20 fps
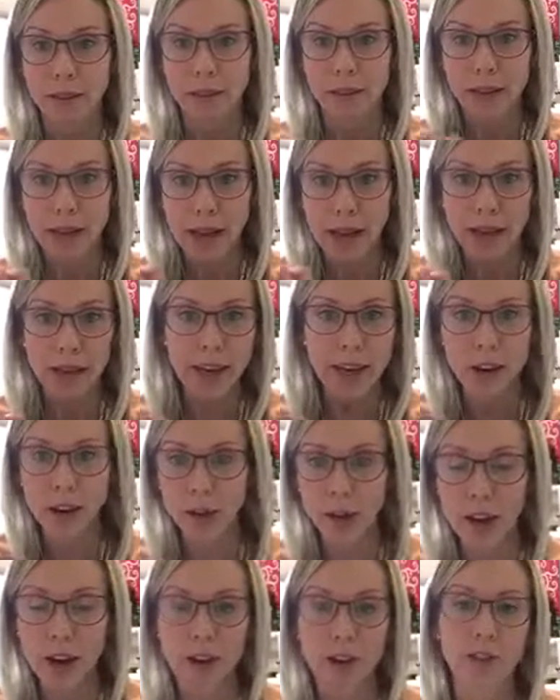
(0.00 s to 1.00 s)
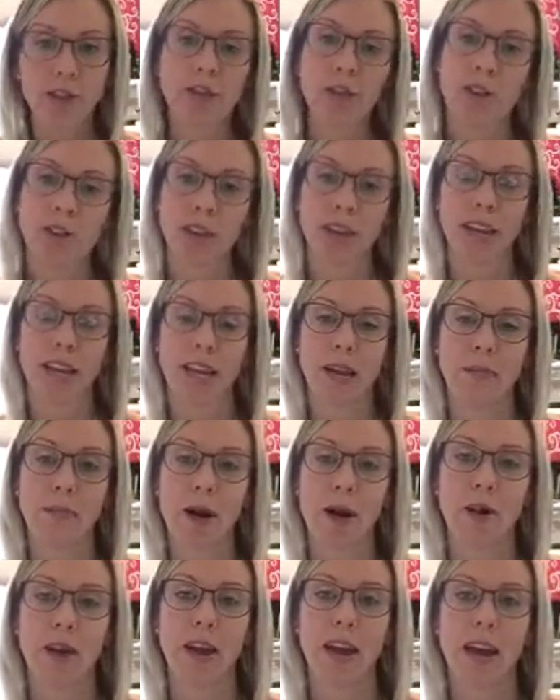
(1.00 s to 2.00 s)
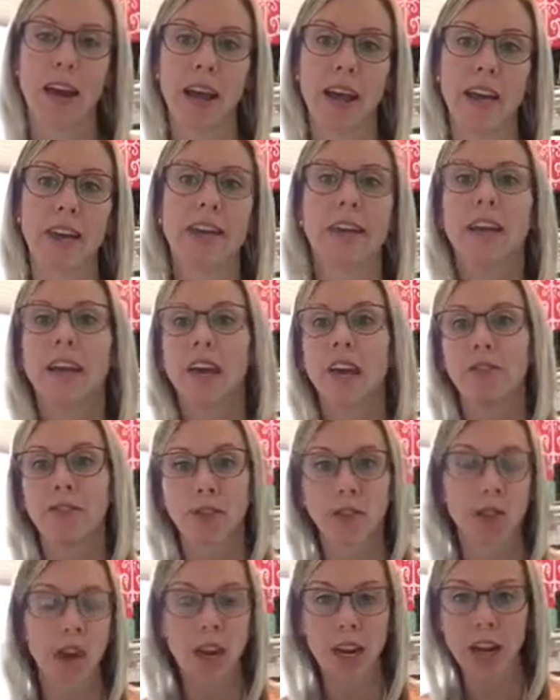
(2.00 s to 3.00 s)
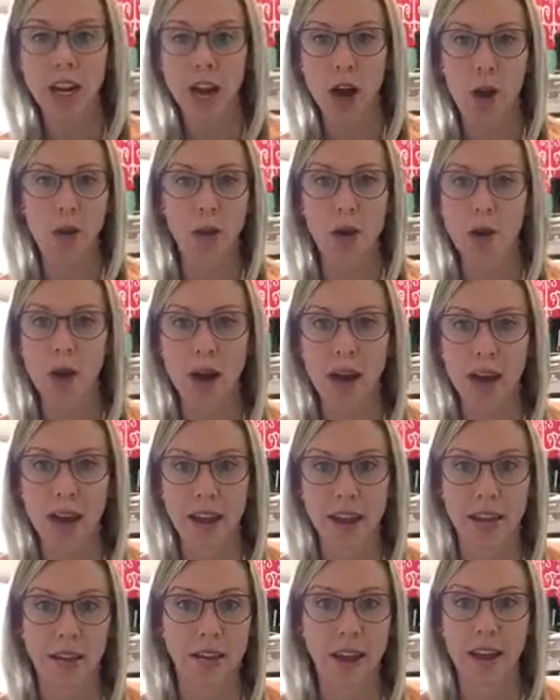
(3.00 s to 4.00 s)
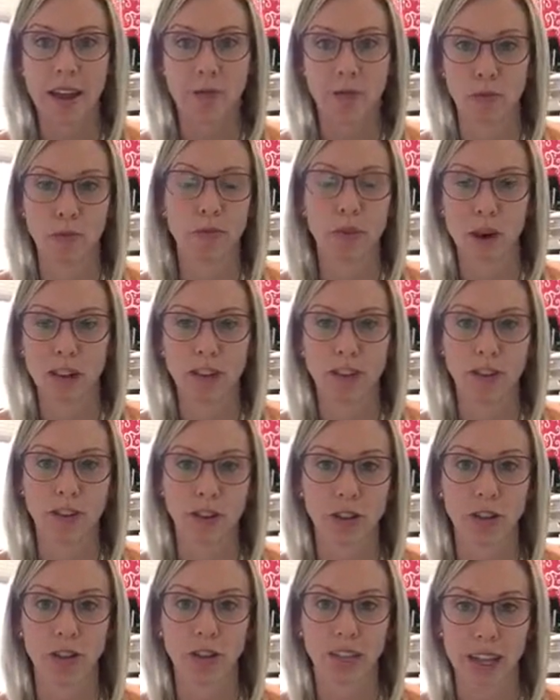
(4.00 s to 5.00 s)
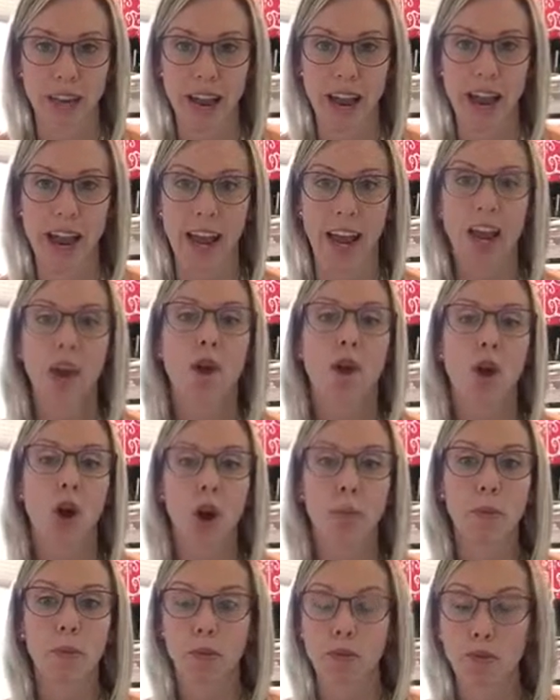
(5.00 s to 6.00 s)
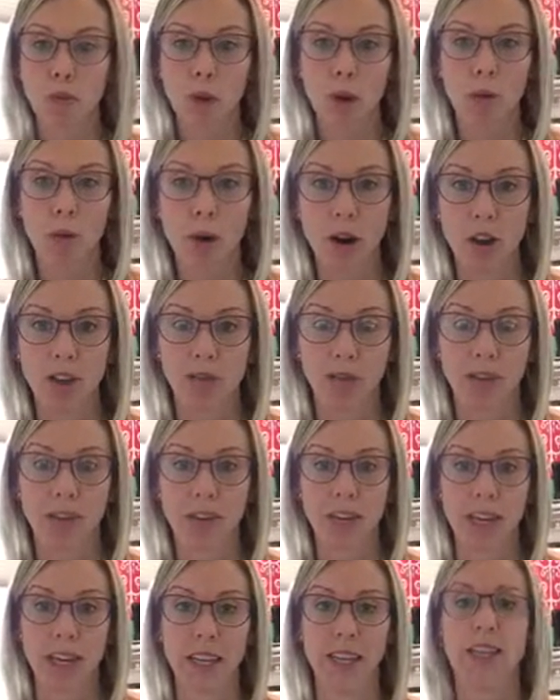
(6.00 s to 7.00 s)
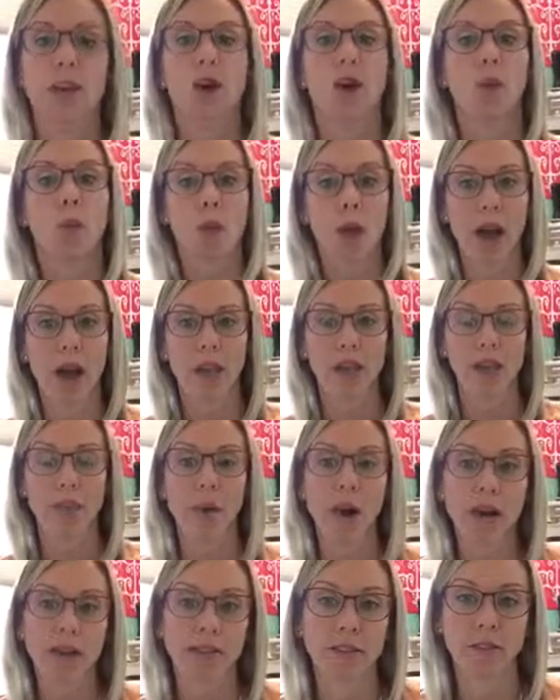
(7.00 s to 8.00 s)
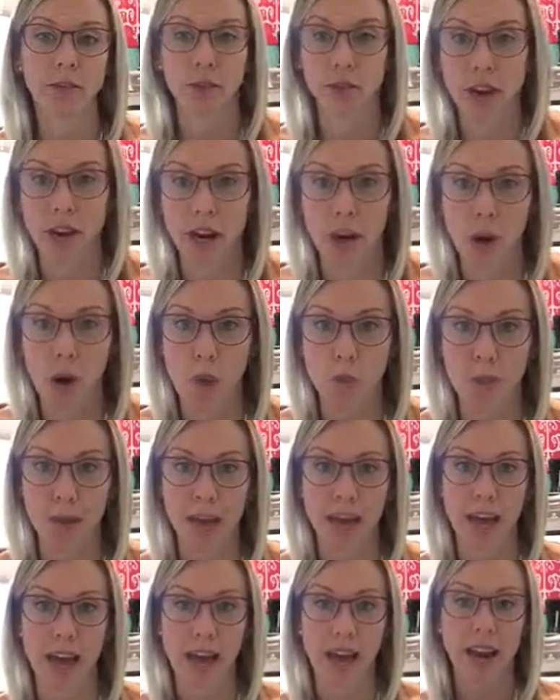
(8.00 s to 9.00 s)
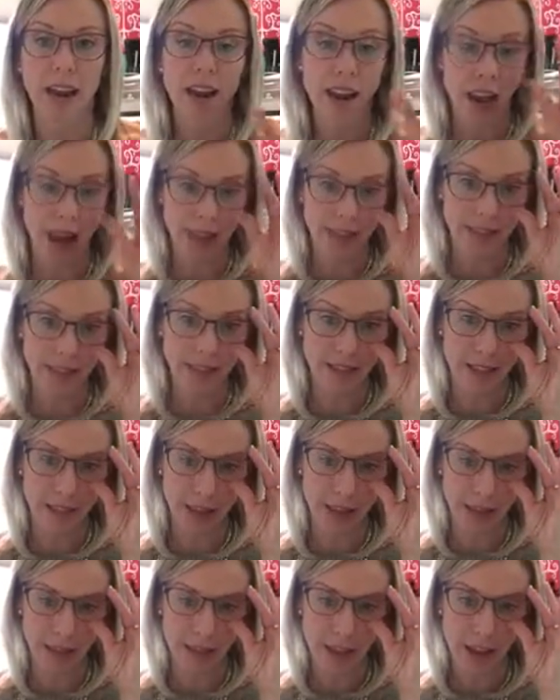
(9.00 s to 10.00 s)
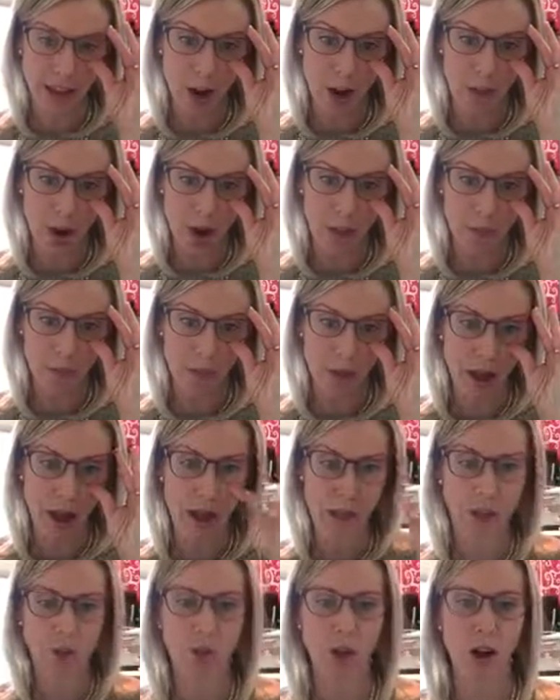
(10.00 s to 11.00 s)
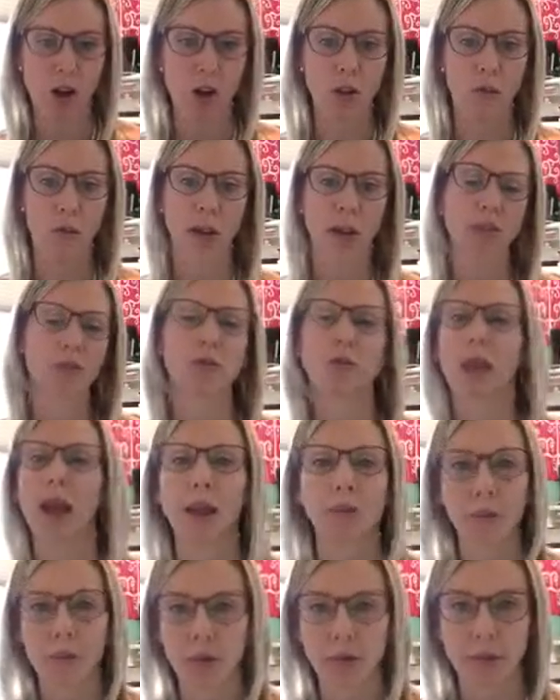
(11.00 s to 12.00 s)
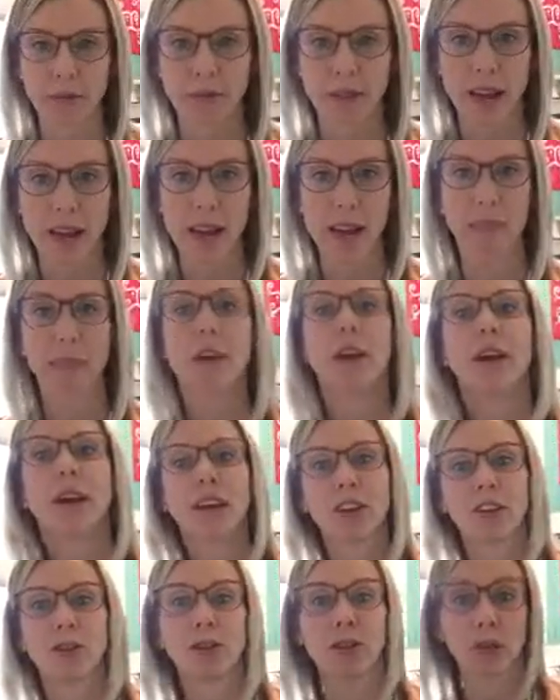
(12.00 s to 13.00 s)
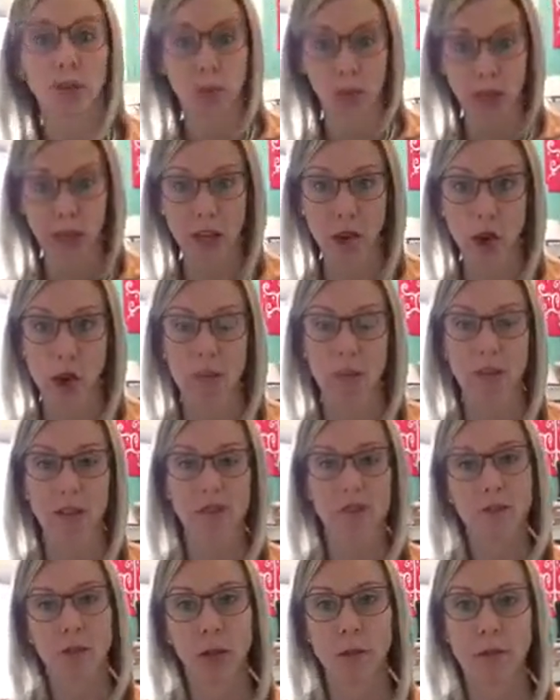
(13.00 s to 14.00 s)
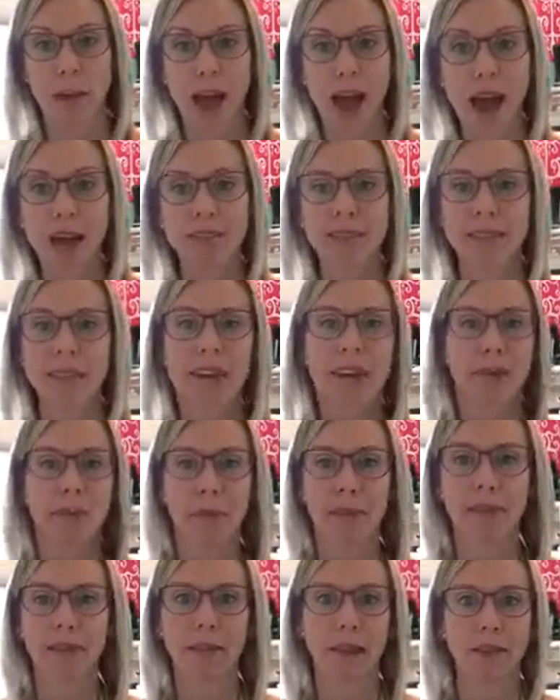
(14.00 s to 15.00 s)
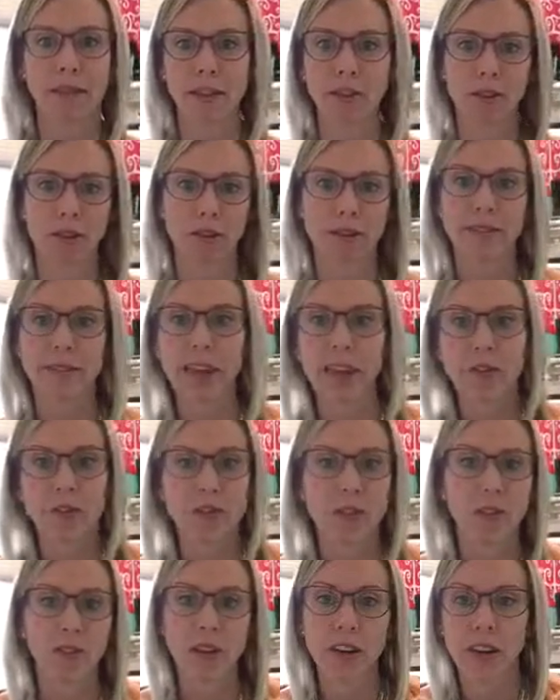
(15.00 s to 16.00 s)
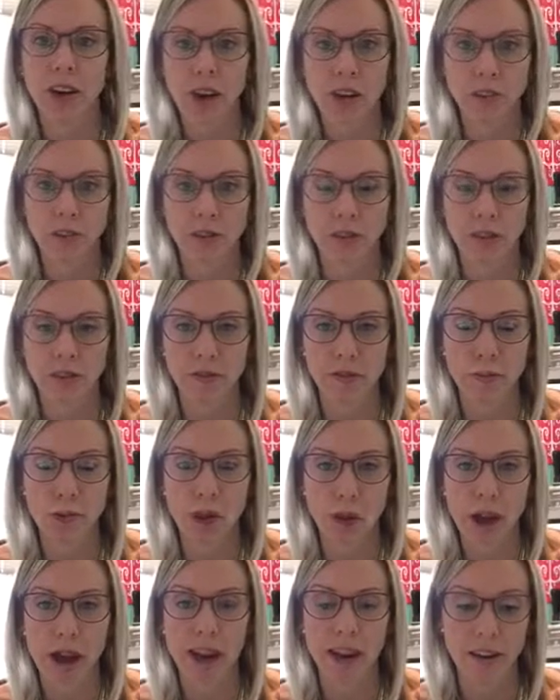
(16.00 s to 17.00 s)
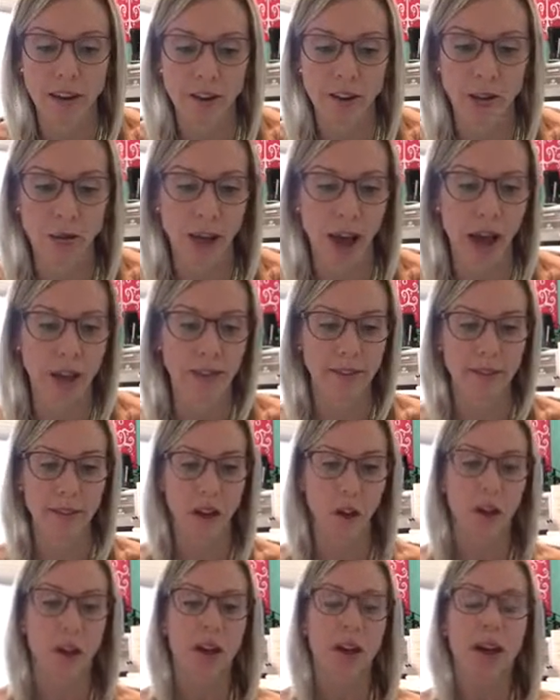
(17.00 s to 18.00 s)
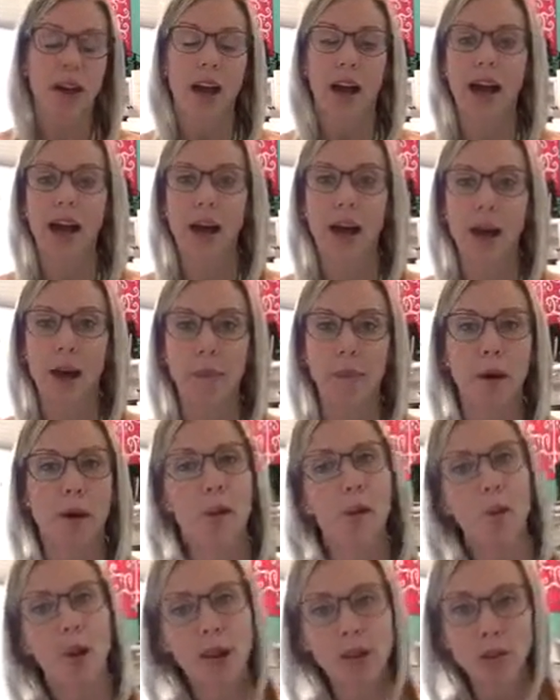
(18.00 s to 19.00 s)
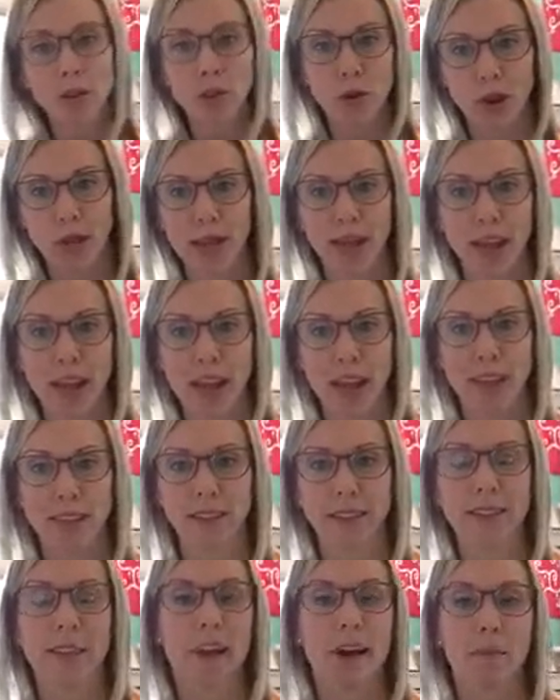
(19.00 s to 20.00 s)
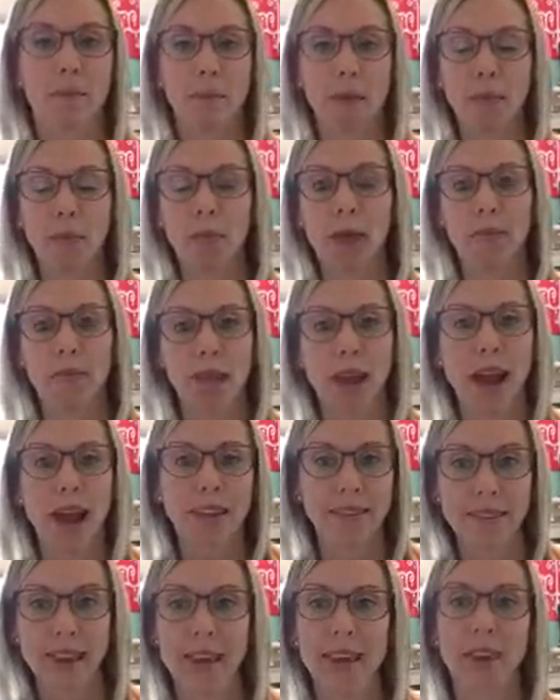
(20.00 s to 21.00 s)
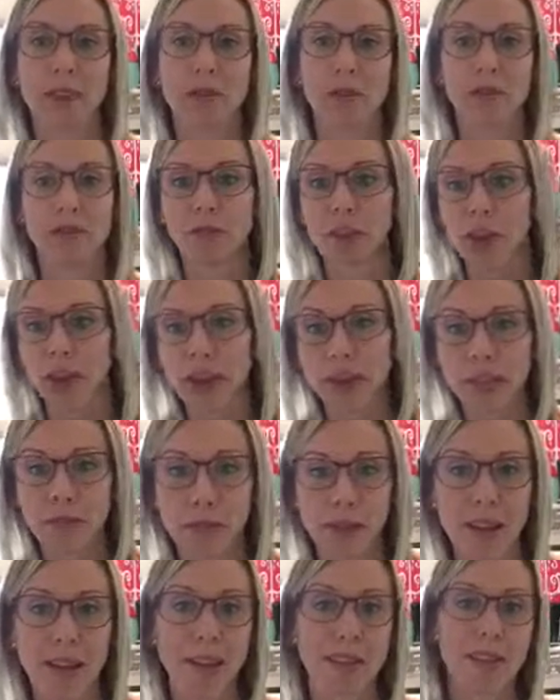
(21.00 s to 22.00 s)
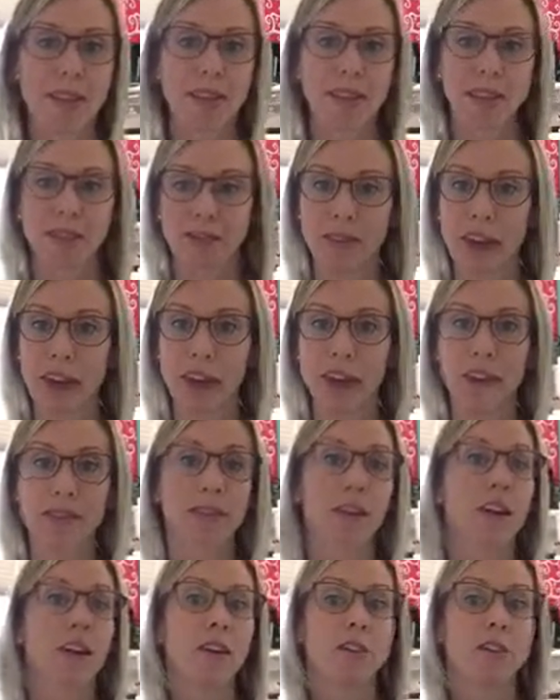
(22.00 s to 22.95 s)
nugget in your ear to start thinking about it. And if you're gonna go ahead and register today or before March 15th when the prices are gonna go up again. I think they go up, you've got all the way through April sometime until they really go up to the full max. But I think you're gonna save $50 if you go ahead and do that. So one quick thing is people have been saying, you know, it's very expensive, it's Vegas.